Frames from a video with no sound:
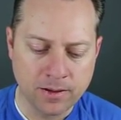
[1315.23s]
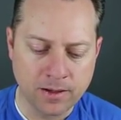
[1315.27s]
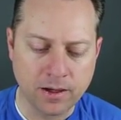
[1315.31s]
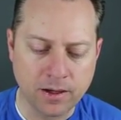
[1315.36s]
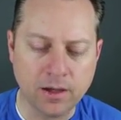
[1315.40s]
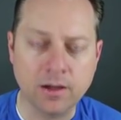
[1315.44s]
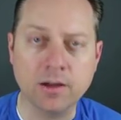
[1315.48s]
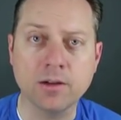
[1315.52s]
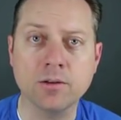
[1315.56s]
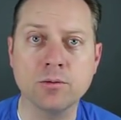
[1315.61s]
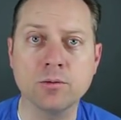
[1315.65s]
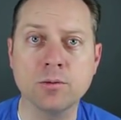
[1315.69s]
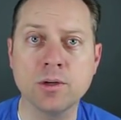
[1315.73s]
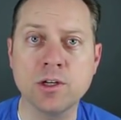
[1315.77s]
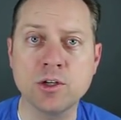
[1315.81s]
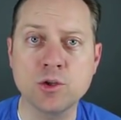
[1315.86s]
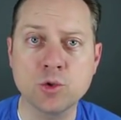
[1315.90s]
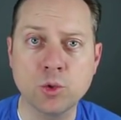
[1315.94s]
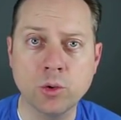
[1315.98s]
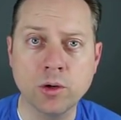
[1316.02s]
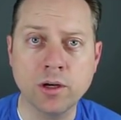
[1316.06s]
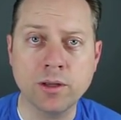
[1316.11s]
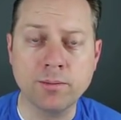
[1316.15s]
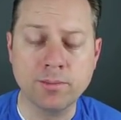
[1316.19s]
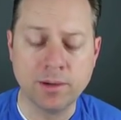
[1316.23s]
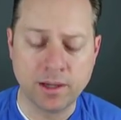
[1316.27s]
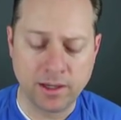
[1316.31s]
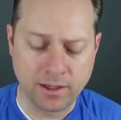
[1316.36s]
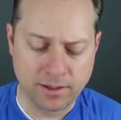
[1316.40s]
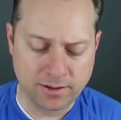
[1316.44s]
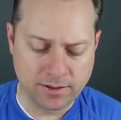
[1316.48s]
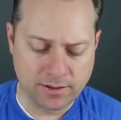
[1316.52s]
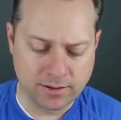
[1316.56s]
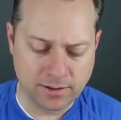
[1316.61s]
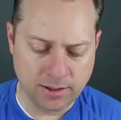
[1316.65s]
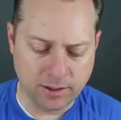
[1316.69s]
uh, read 20 by
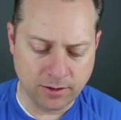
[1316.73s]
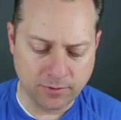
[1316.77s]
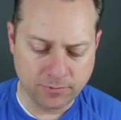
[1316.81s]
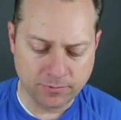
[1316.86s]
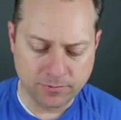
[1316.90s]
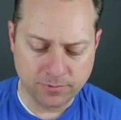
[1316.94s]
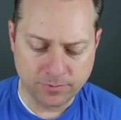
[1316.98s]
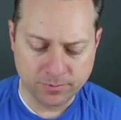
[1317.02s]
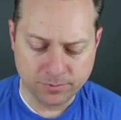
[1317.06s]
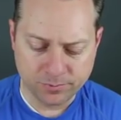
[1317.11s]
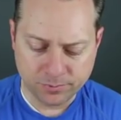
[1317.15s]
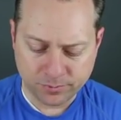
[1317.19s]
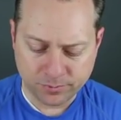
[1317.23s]
itself,